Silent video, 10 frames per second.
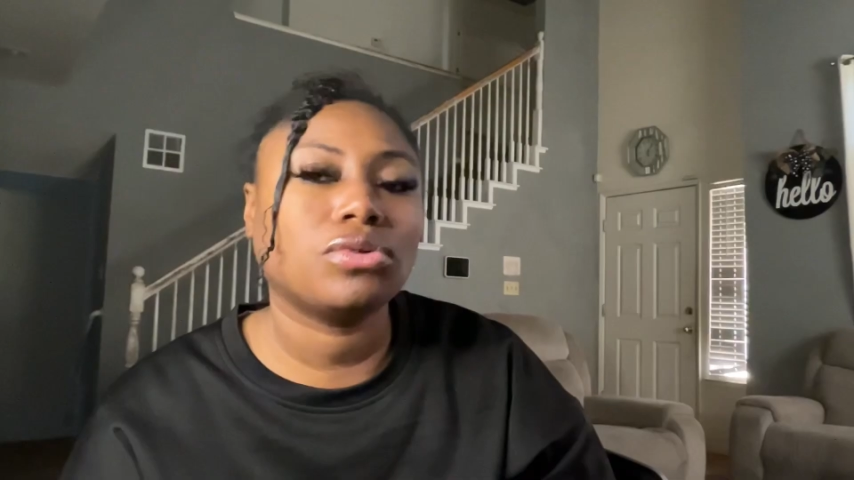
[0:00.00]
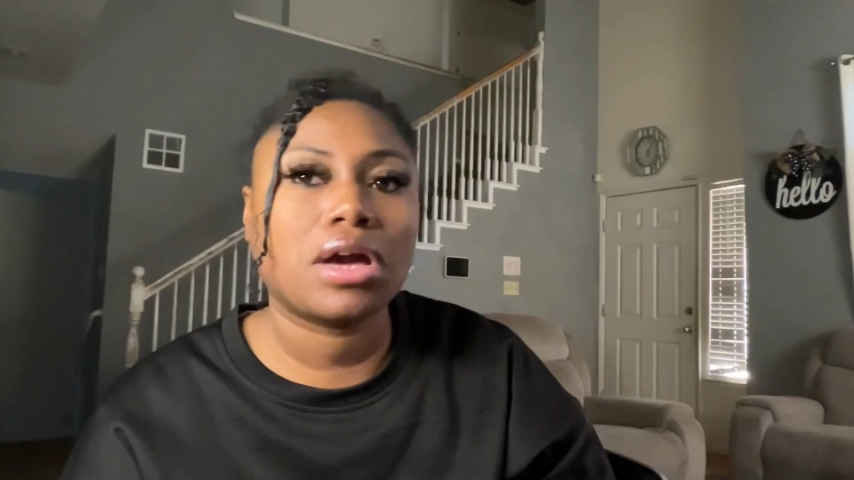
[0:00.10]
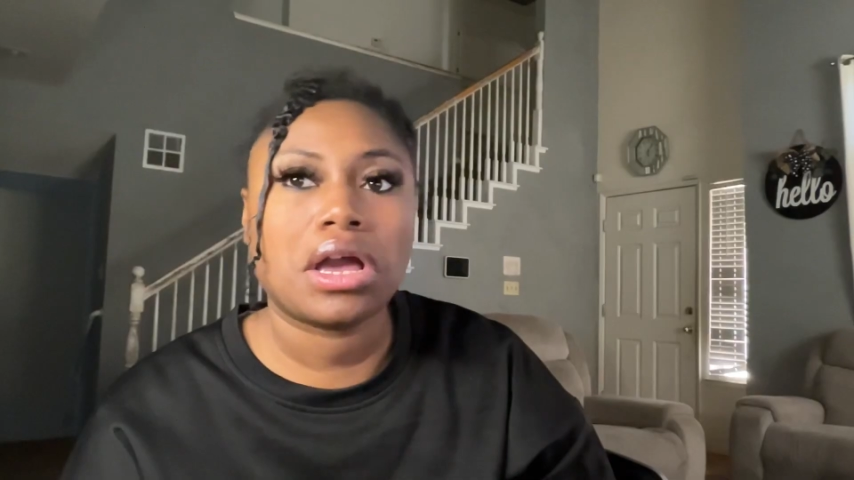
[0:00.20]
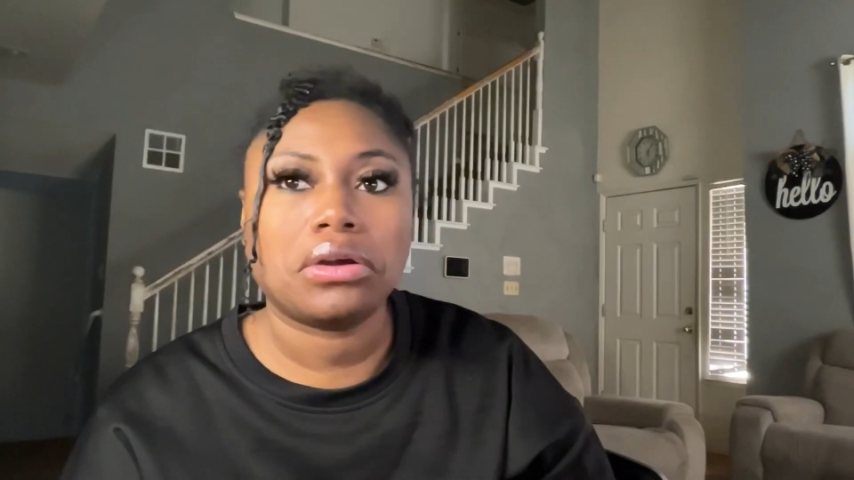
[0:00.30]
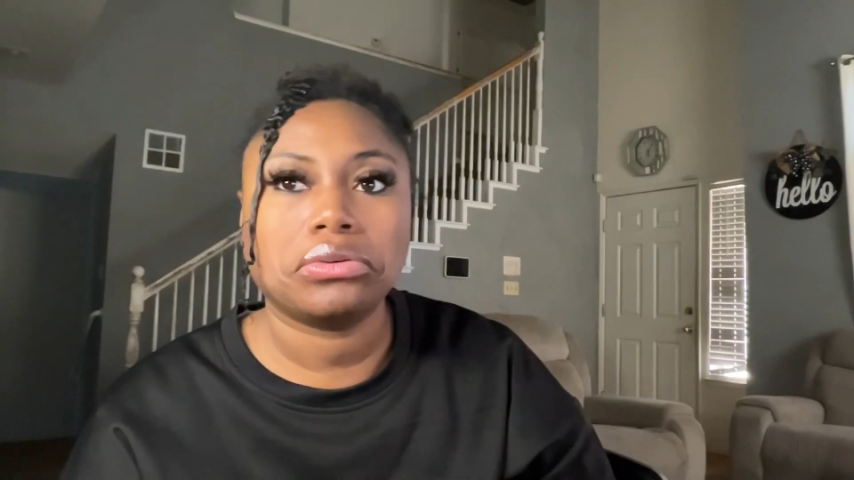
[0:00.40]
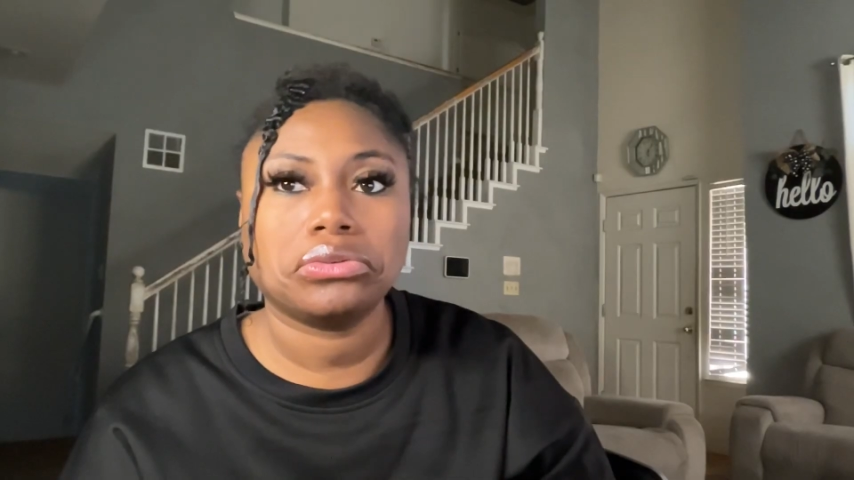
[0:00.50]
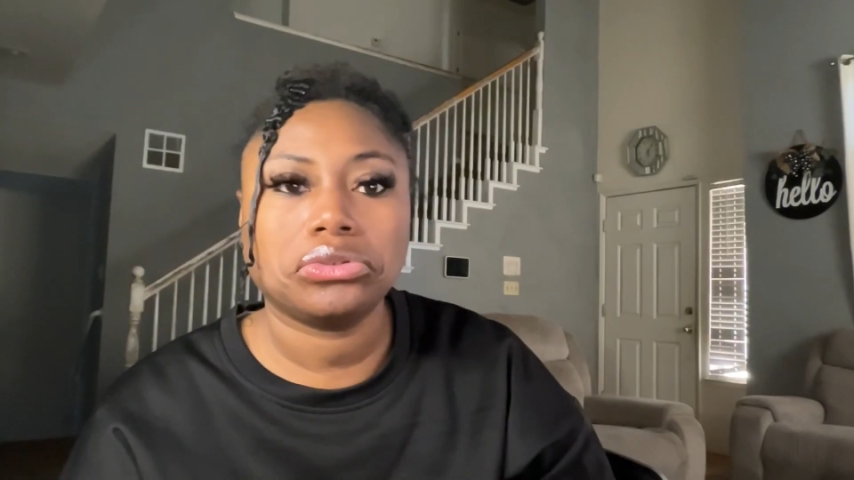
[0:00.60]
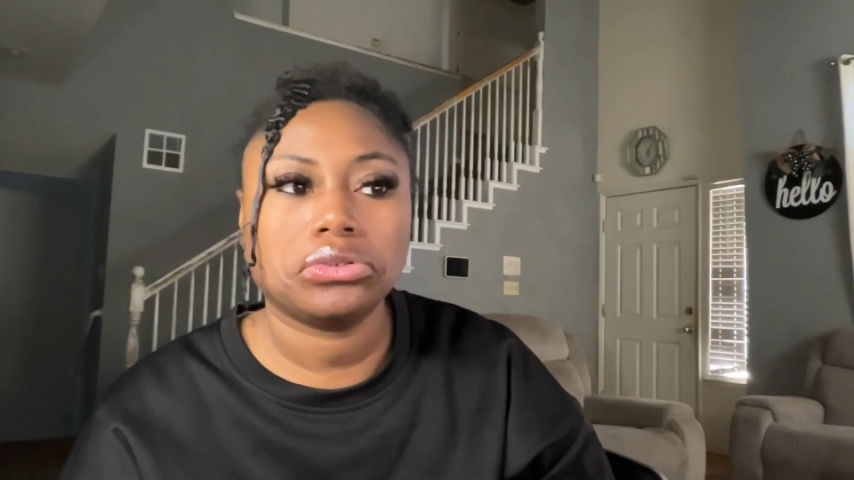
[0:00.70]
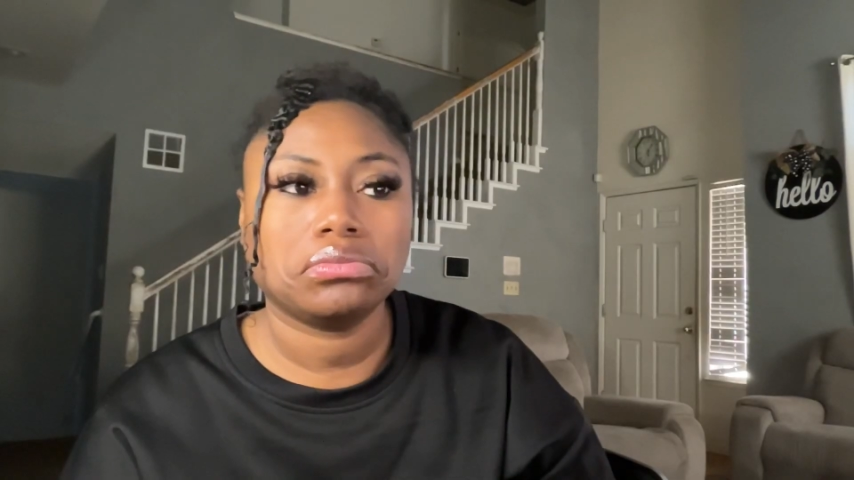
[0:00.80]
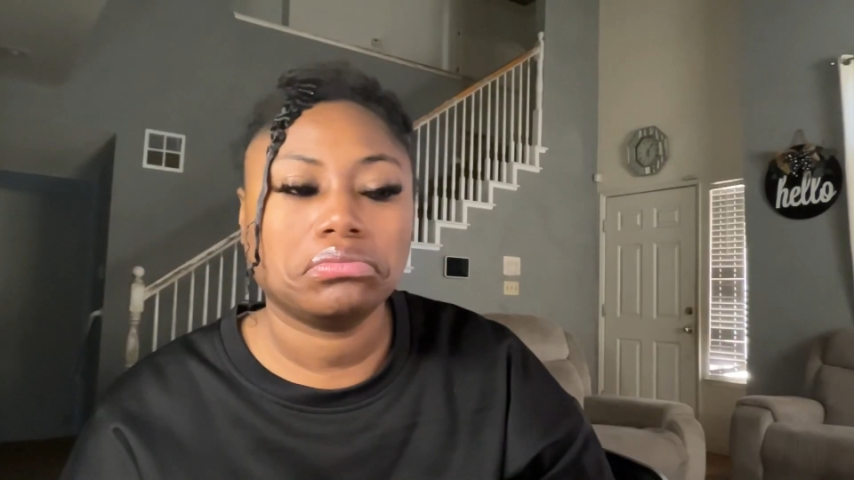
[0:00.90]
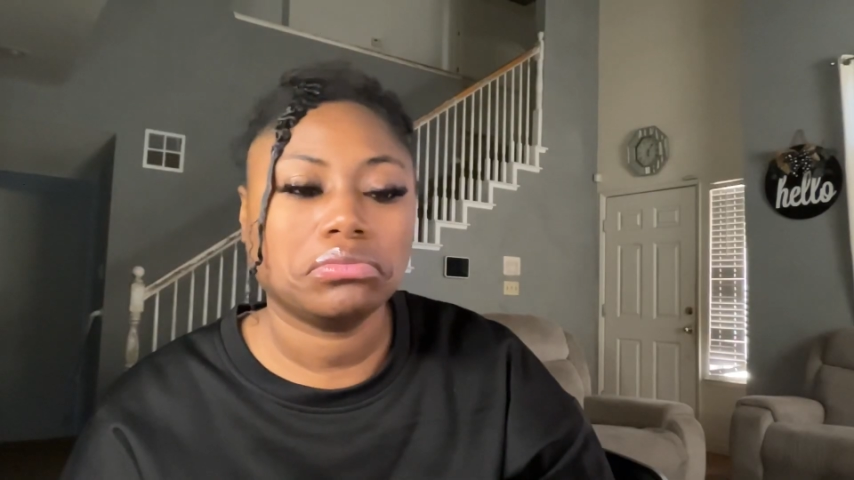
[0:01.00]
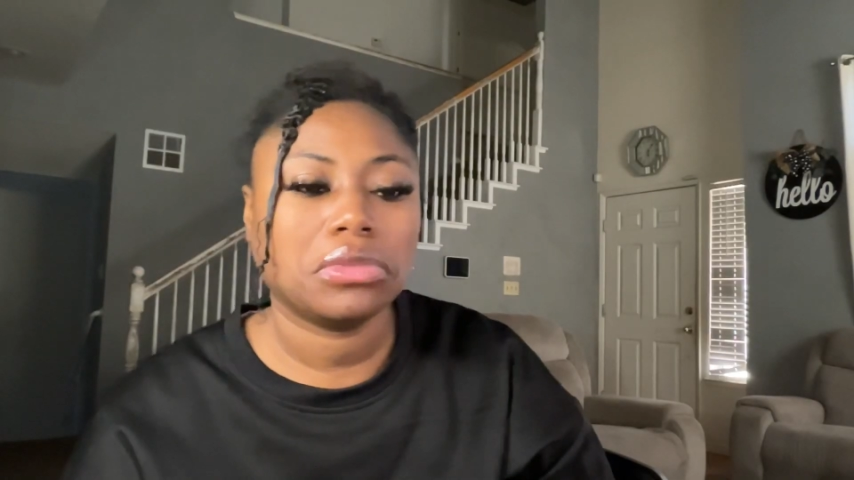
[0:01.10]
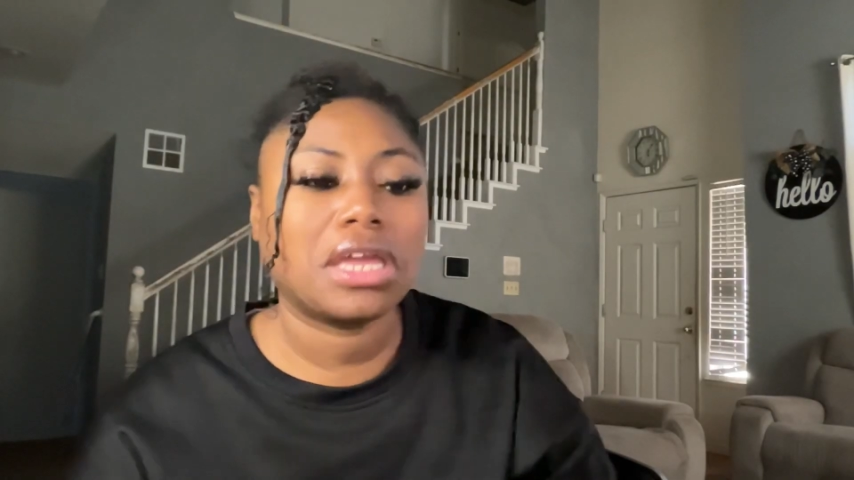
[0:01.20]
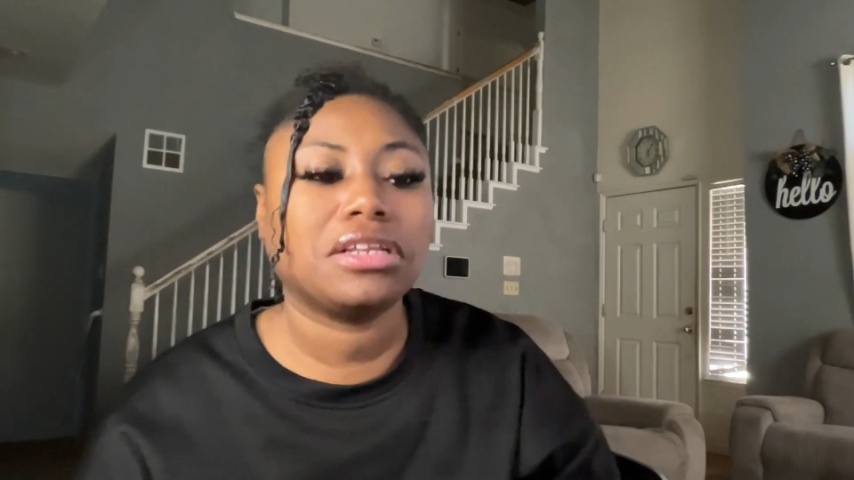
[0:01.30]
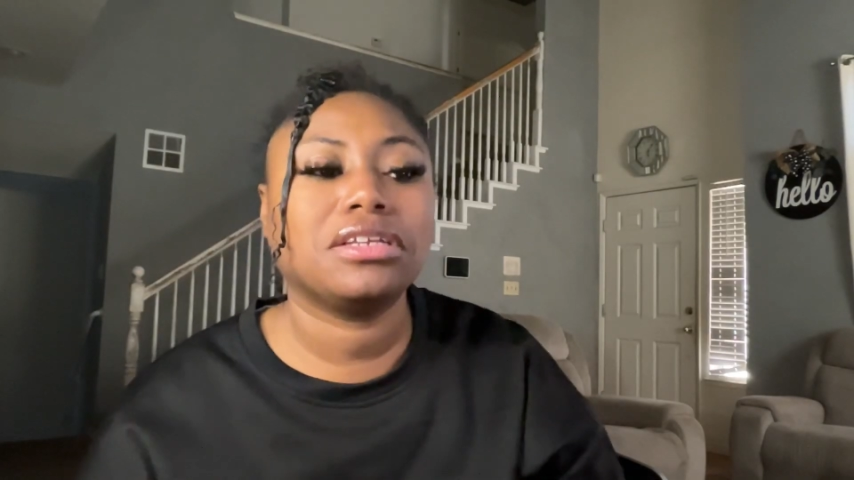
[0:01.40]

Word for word: house. Like,